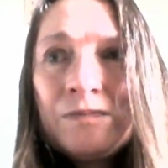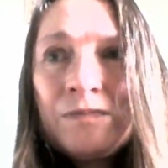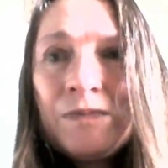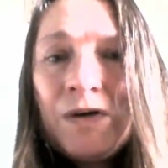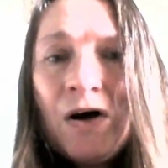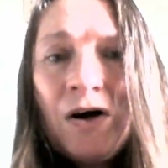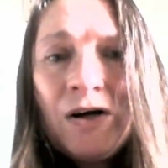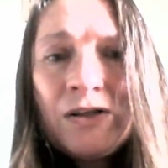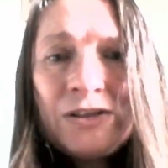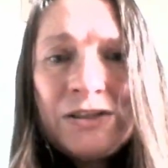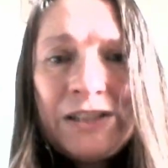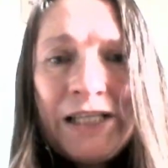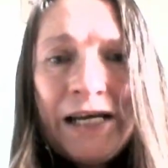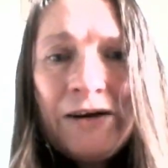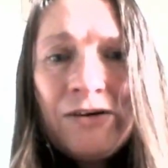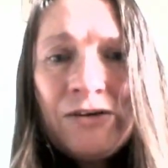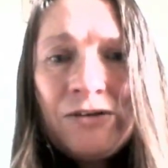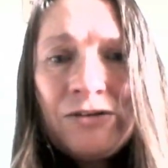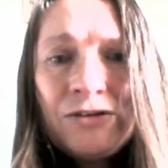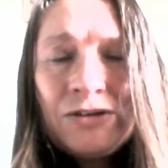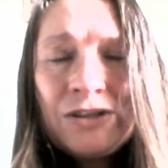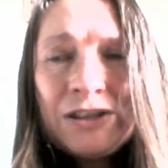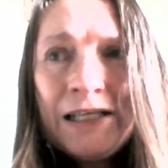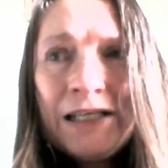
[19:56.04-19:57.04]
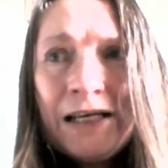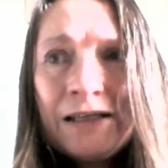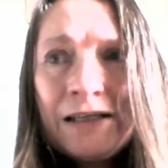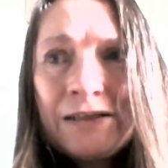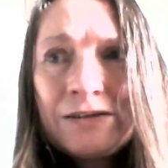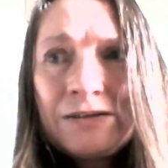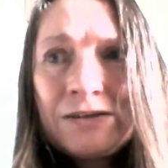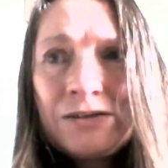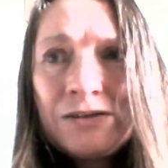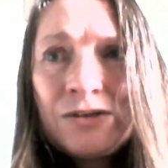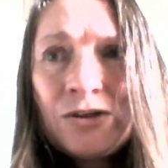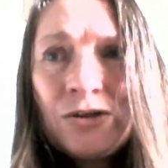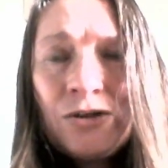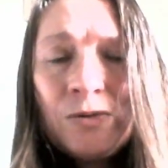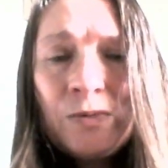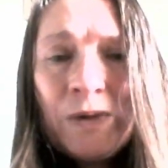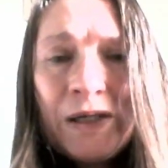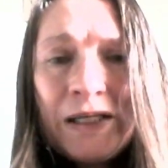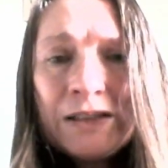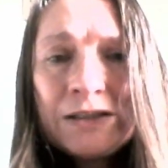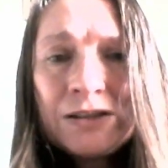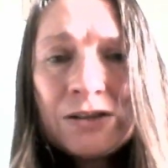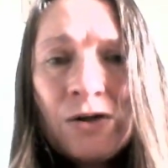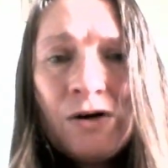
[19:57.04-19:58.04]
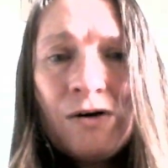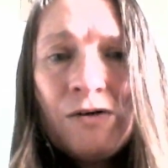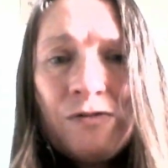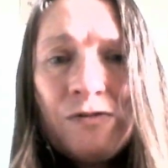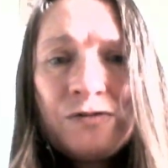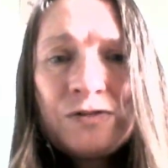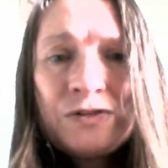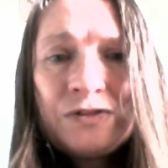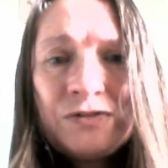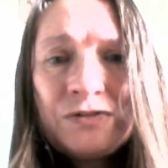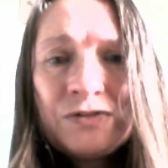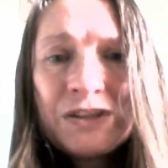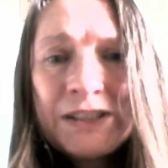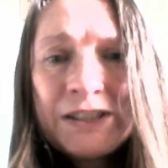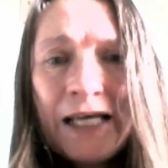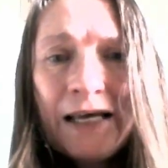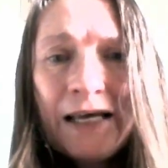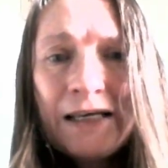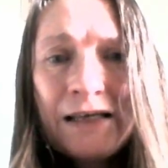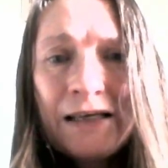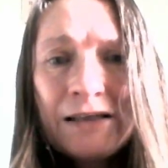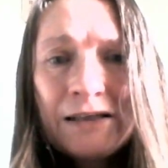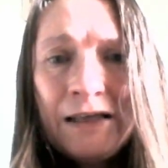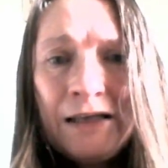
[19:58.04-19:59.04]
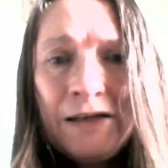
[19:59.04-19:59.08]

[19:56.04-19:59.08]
how dare you take 2 weeks off sick